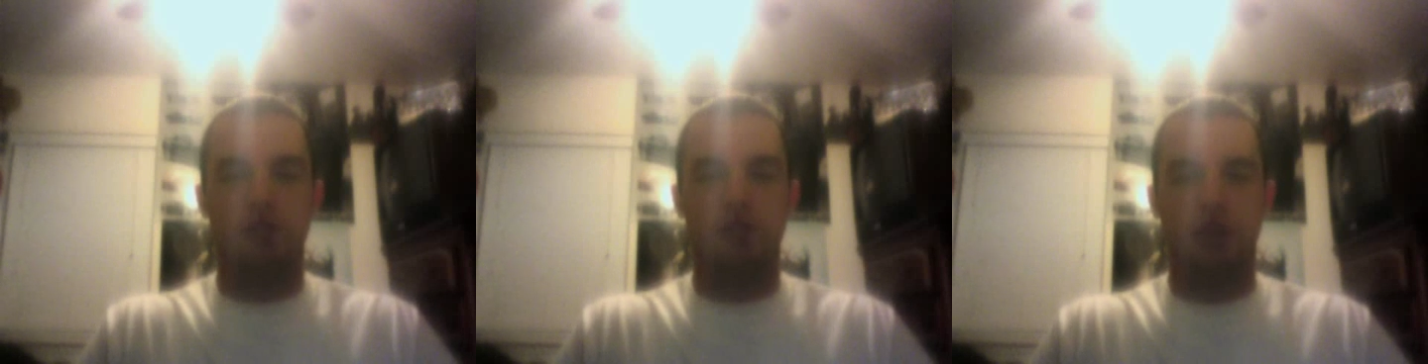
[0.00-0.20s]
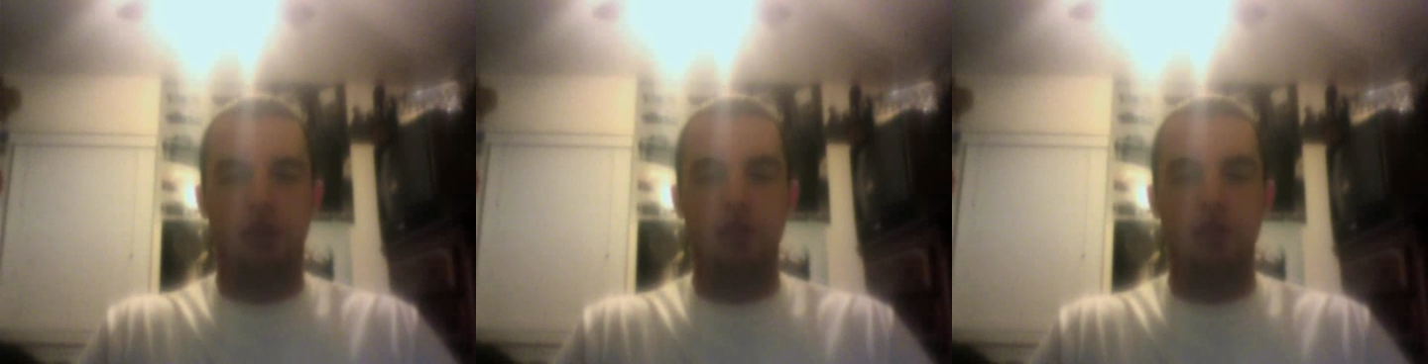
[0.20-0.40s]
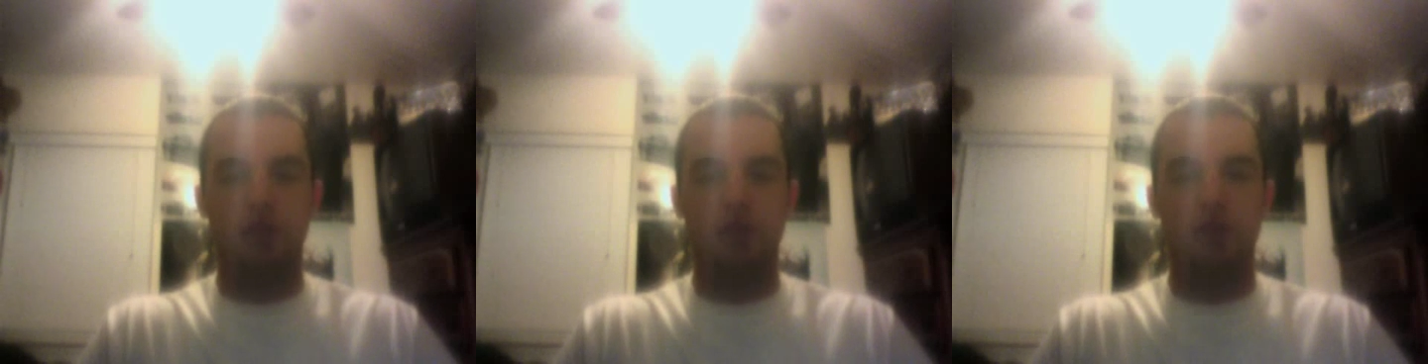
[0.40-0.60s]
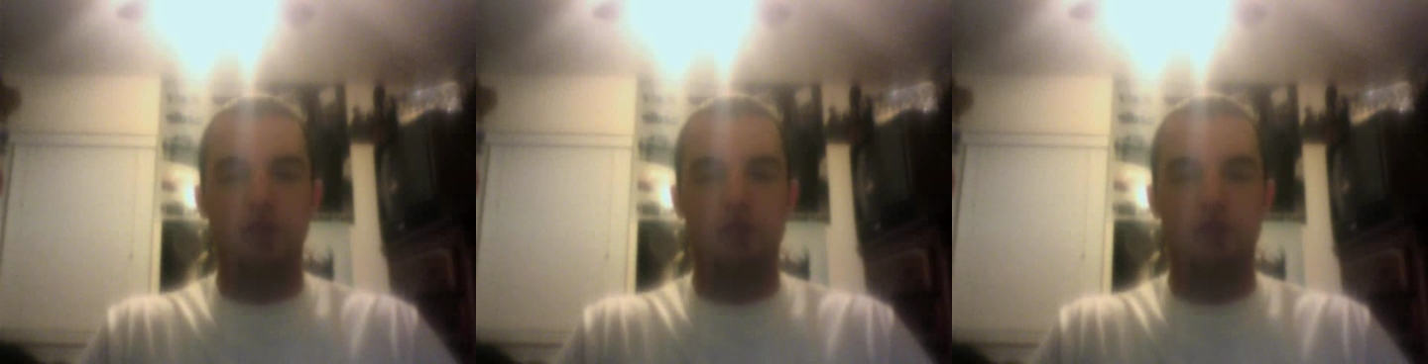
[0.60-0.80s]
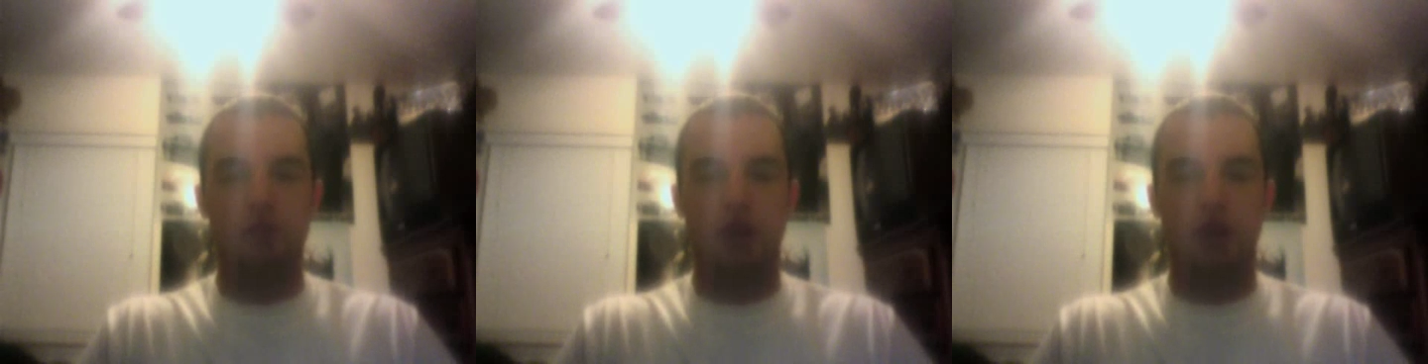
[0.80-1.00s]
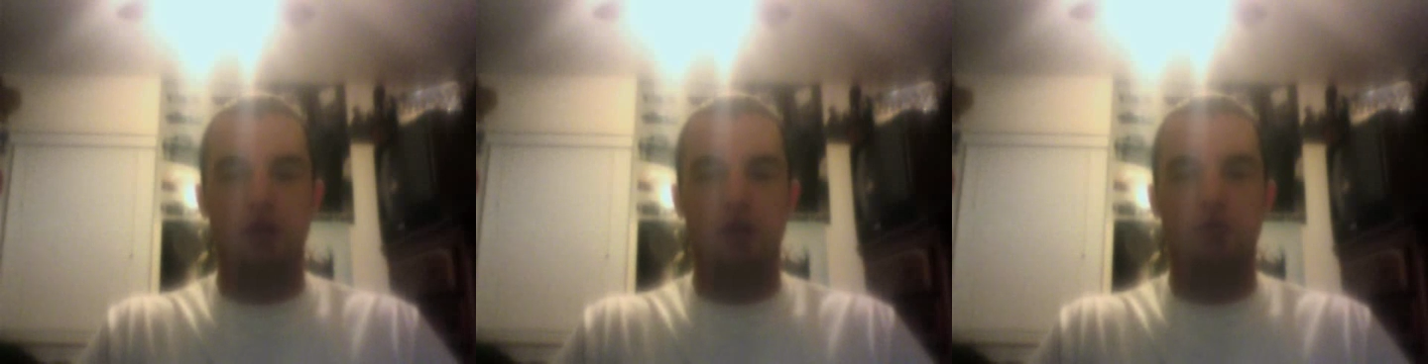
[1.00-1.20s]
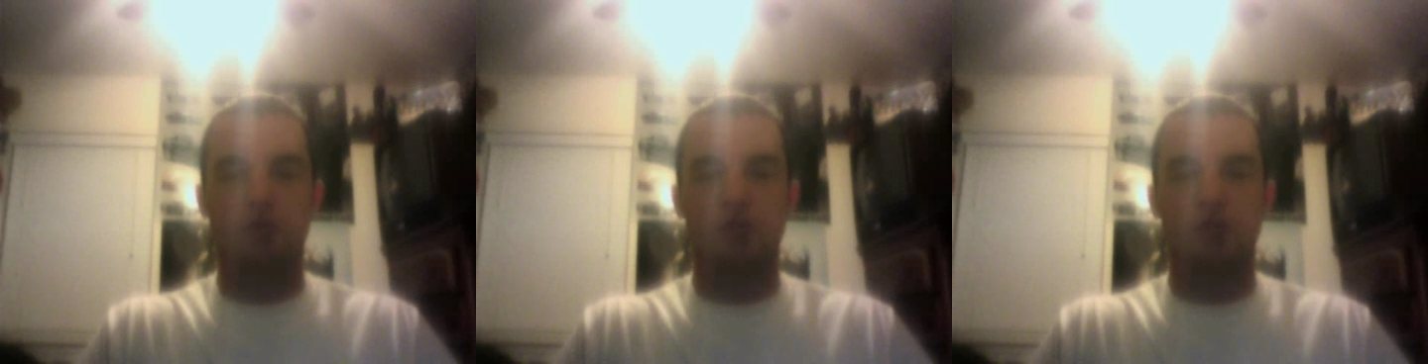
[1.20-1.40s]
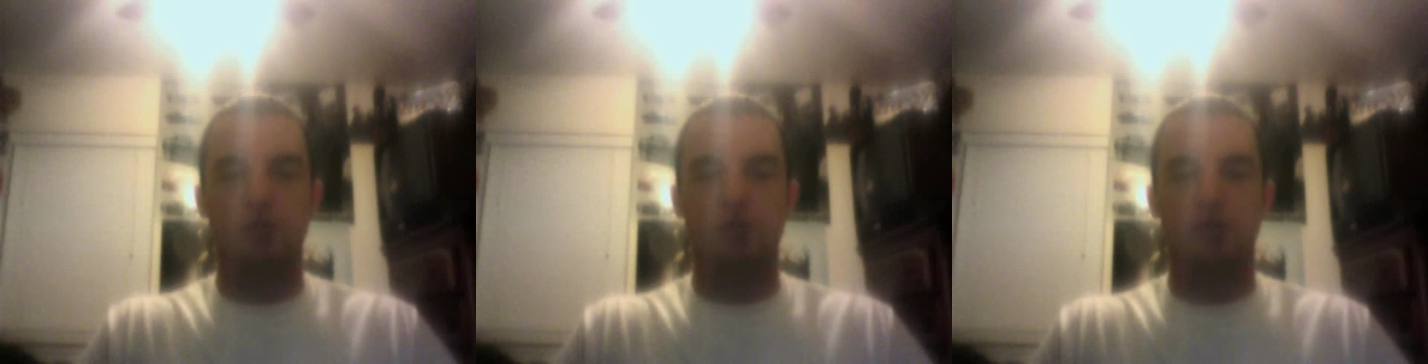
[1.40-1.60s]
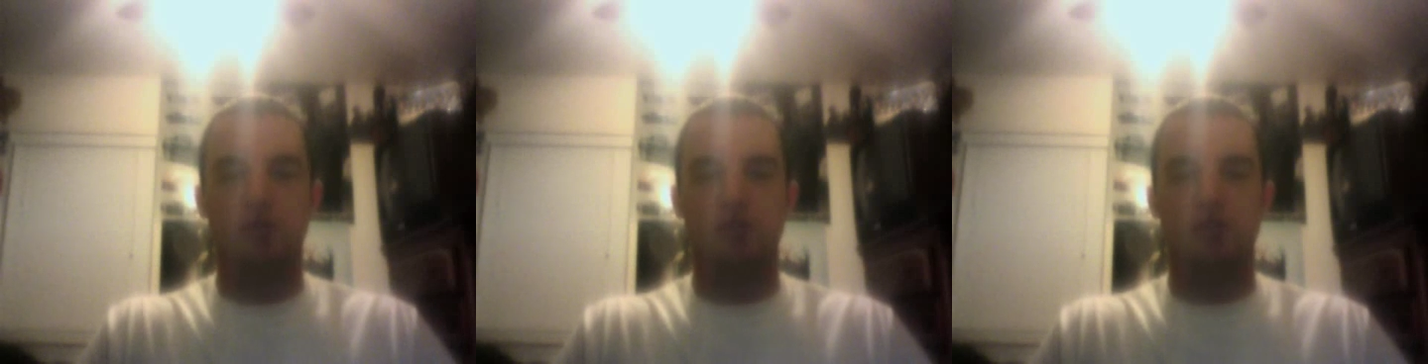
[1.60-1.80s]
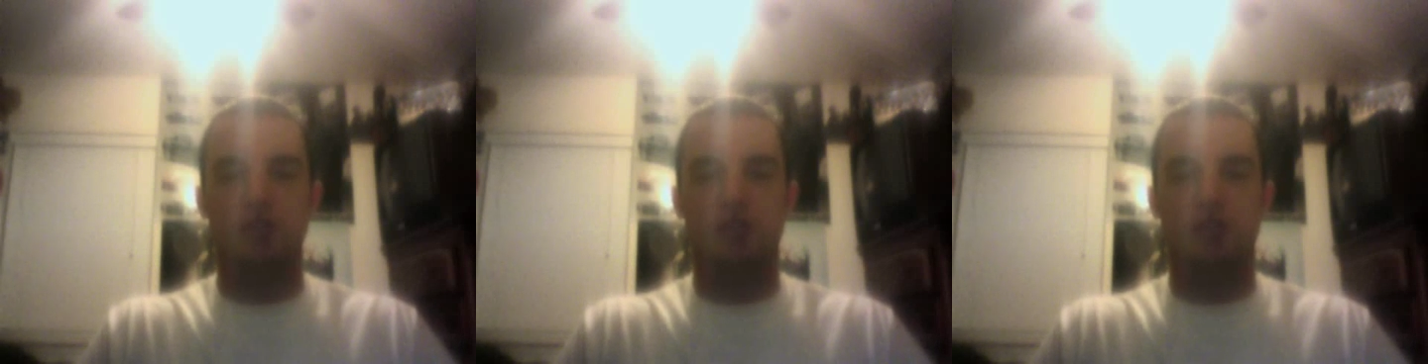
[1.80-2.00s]
Tahrir Square, which
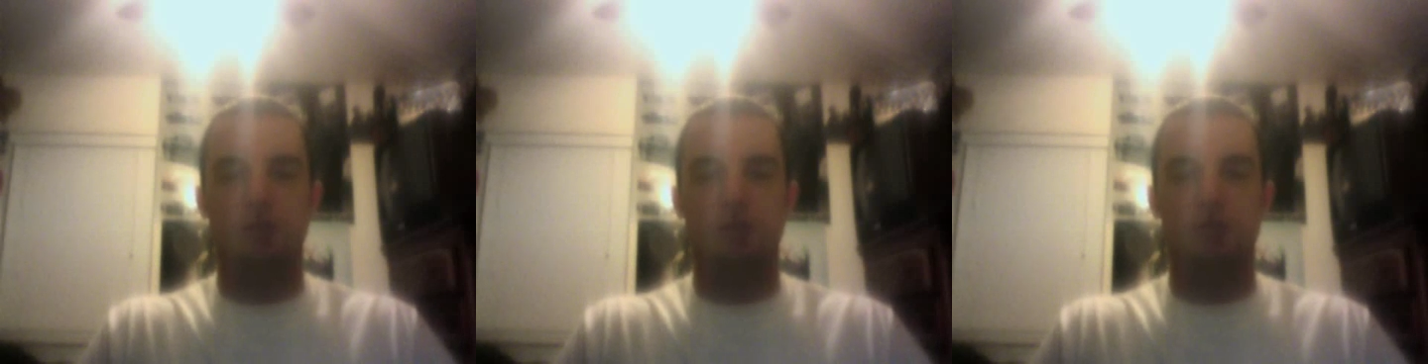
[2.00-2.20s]
was the